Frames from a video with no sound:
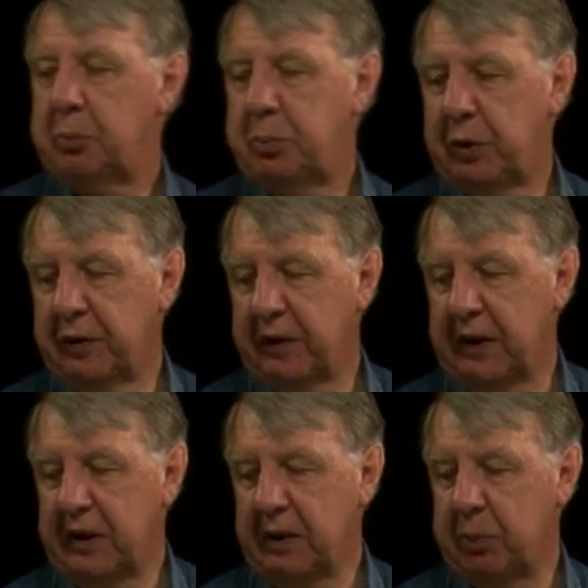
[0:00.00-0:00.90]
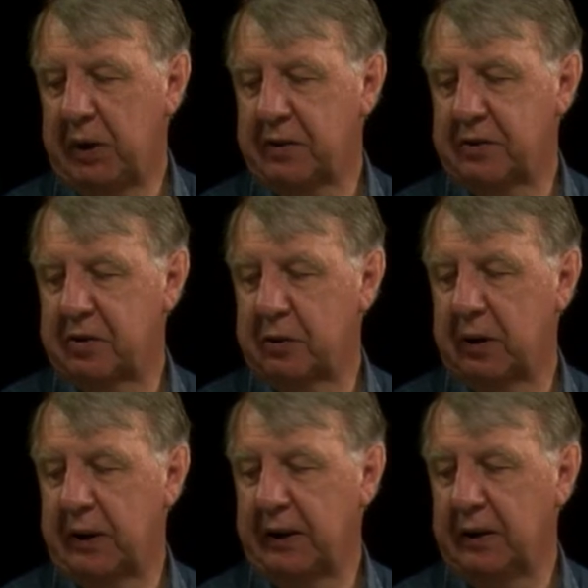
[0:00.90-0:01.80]
Put the plus
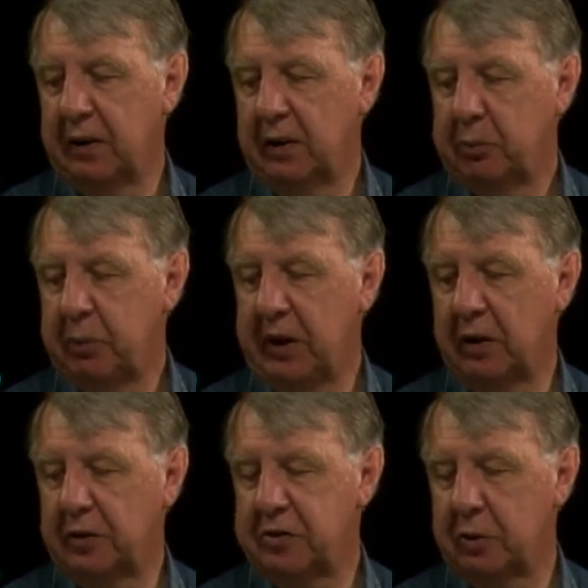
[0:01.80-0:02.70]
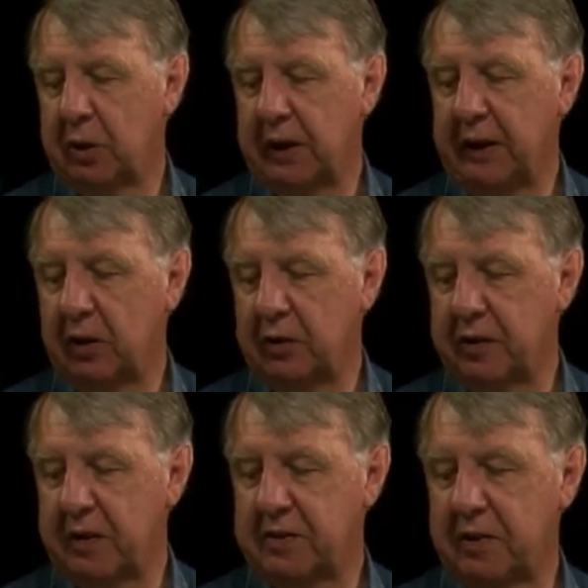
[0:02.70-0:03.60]
2a, b over 2a onto
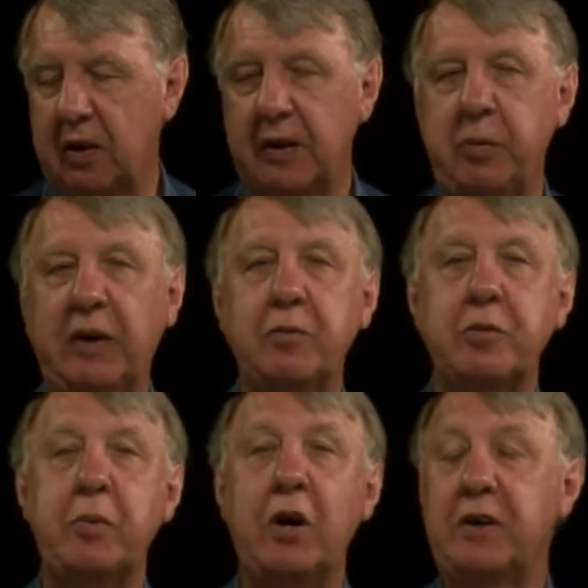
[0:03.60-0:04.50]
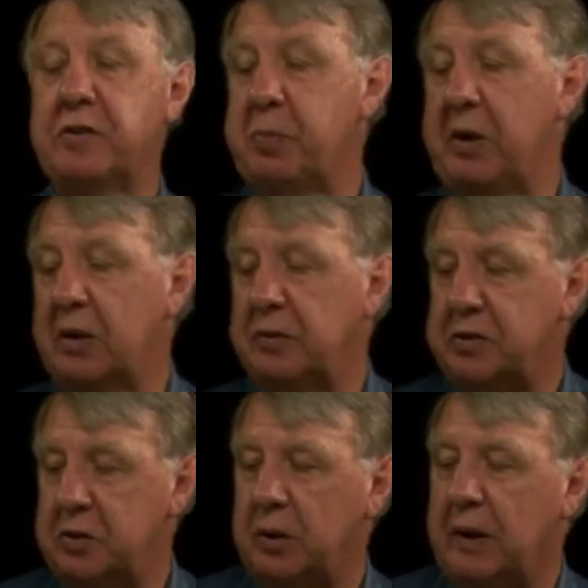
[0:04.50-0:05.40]
this side, becomes minus b over
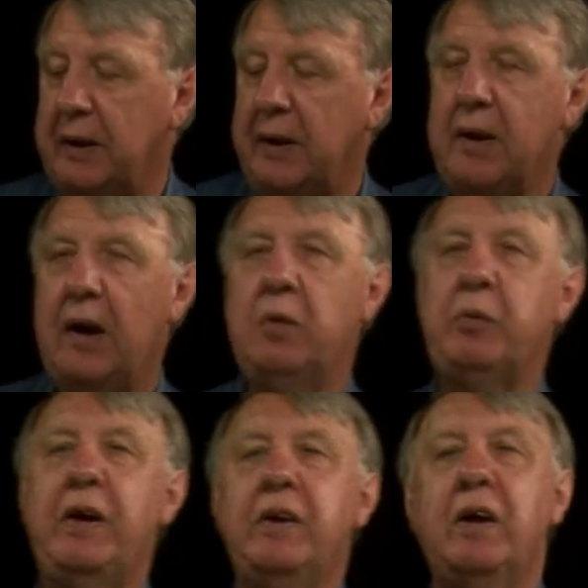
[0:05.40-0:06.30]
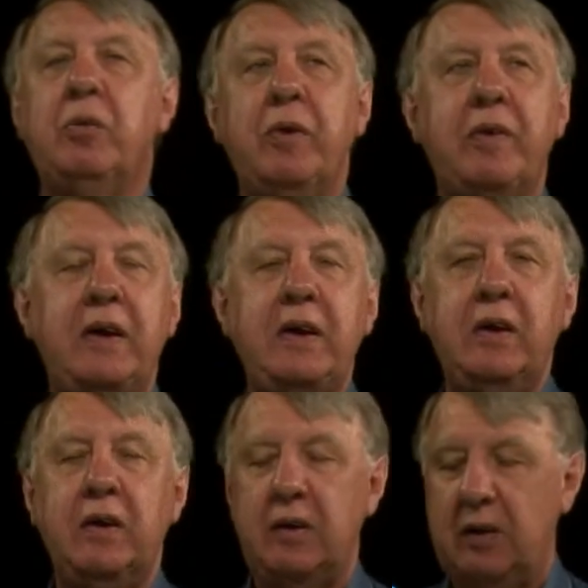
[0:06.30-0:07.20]
2a, and we end up with the
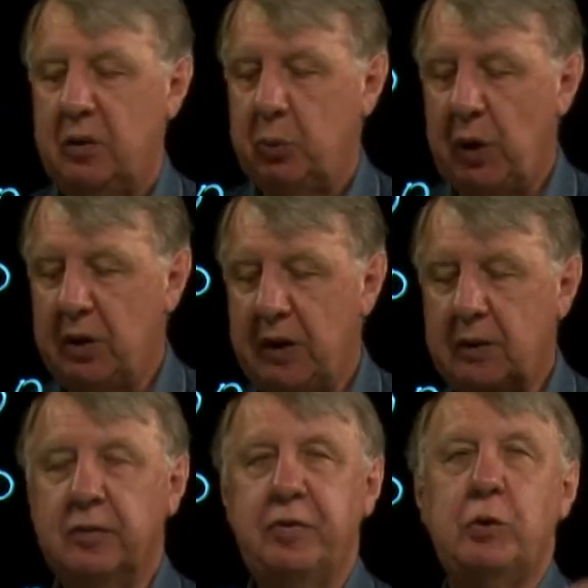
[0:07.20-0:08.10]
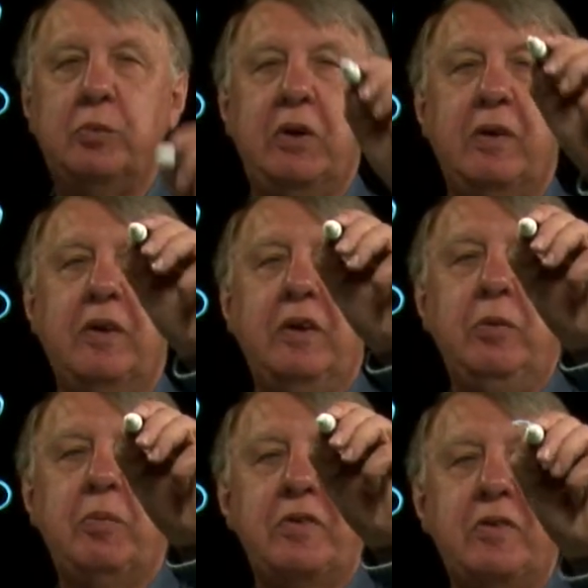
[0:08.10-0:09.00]
well-known formula that you
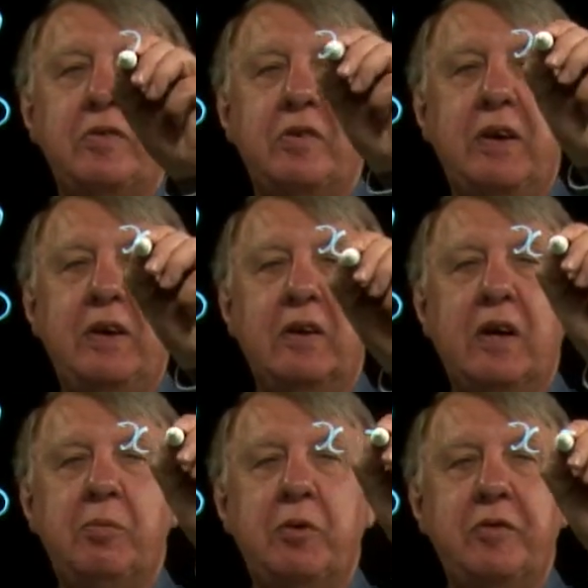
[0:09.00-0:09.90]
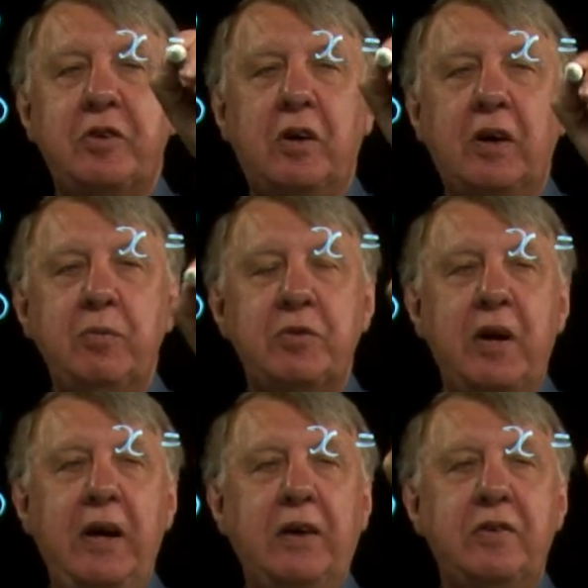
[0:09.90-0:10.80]
must have seen a number of times,
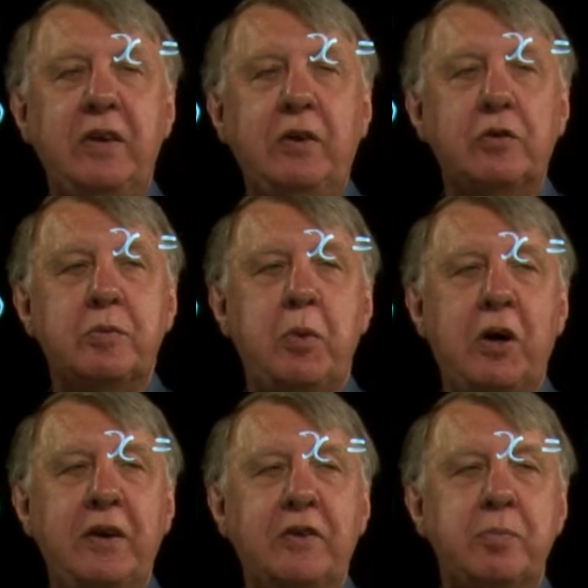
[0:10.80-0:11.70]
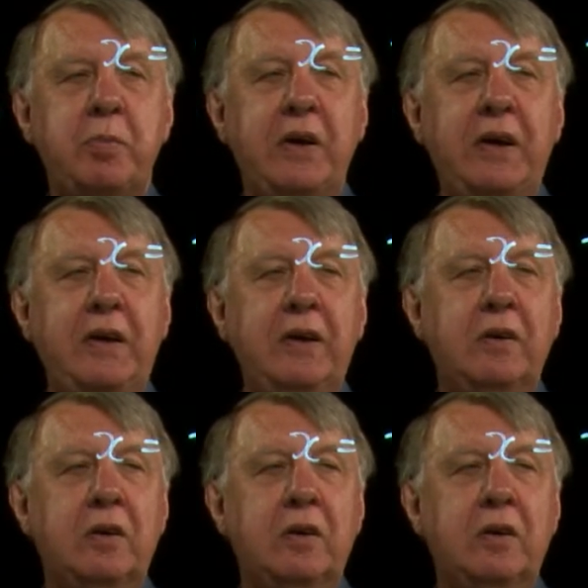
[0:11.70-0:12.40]
x equals minus b